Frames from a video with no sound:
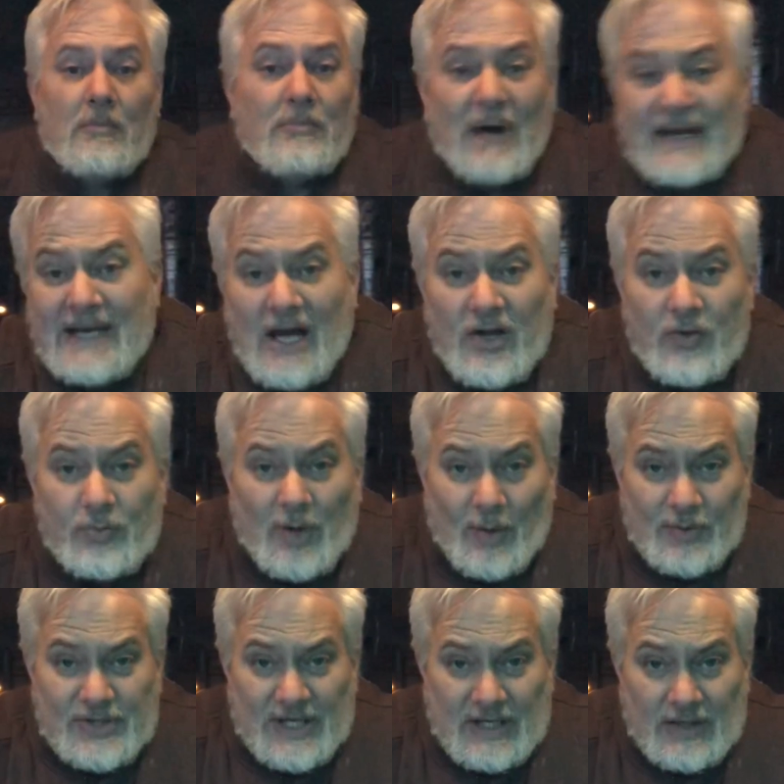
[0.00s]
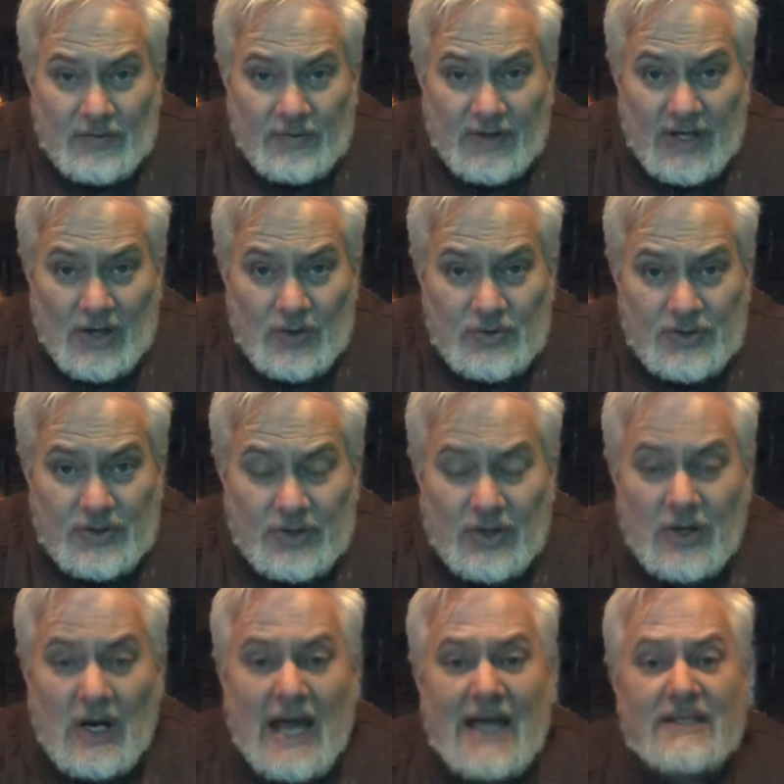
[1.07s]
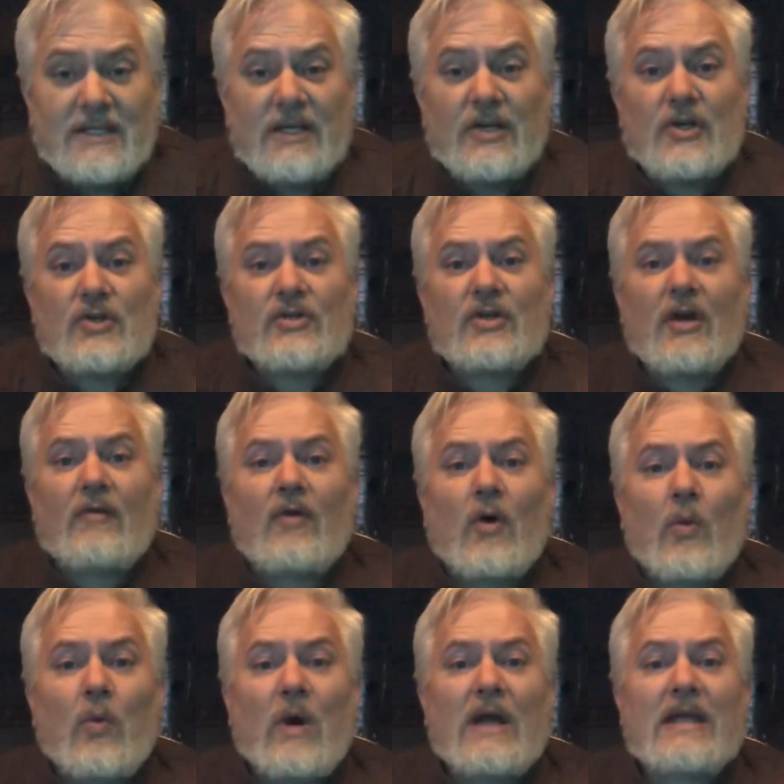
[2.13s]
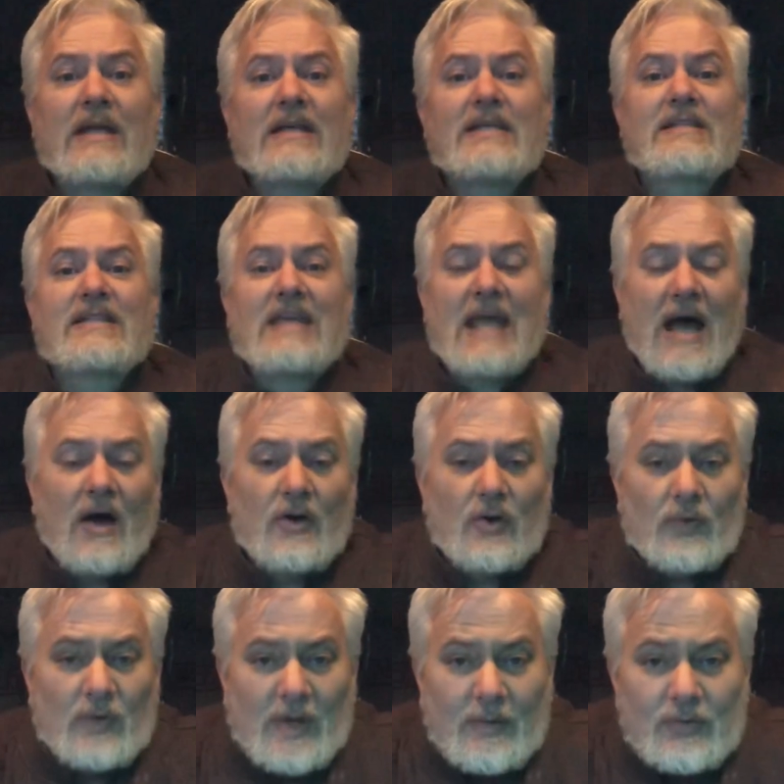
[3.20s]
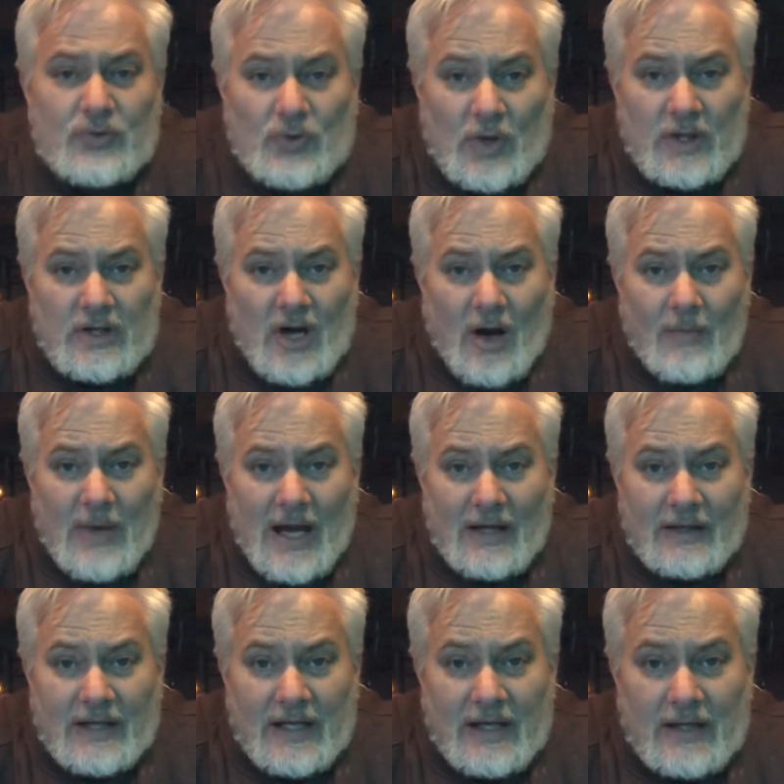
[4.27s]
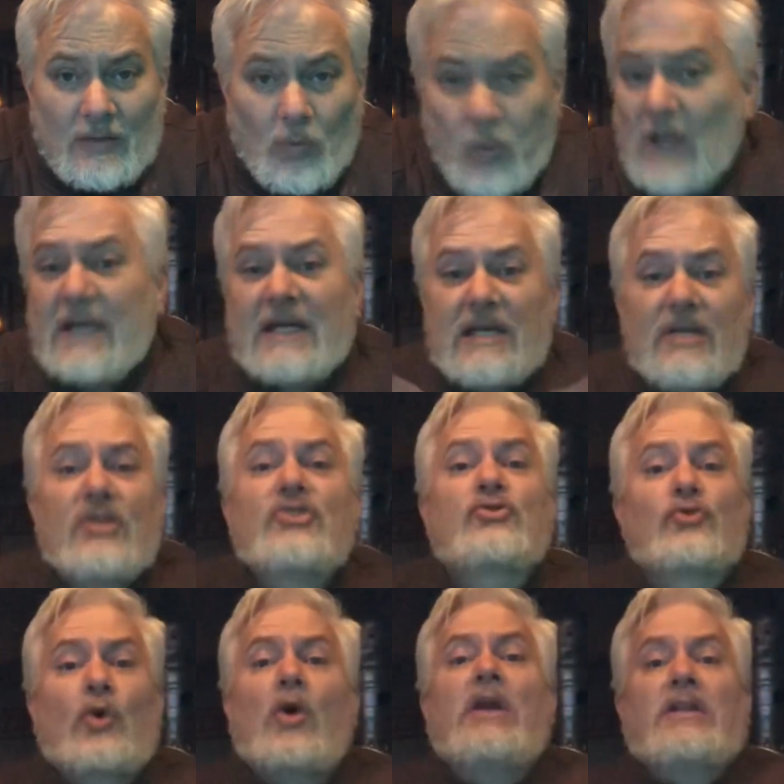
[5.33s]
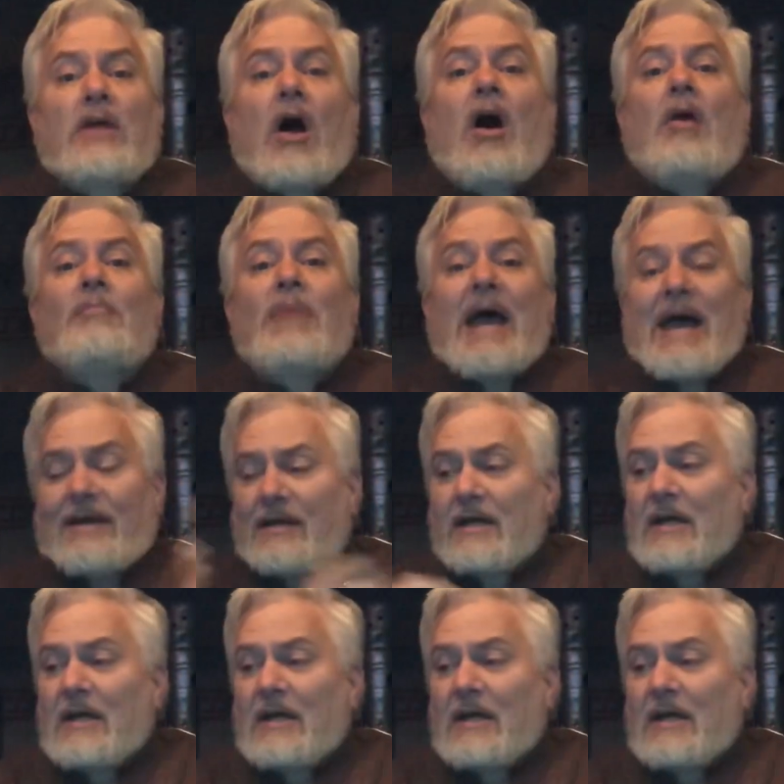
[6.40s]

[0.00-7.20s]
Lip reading: By now you've probably seen the videos and you're asking yourself, what is the Outer Rim Droid Combat League? What is Droid Combat?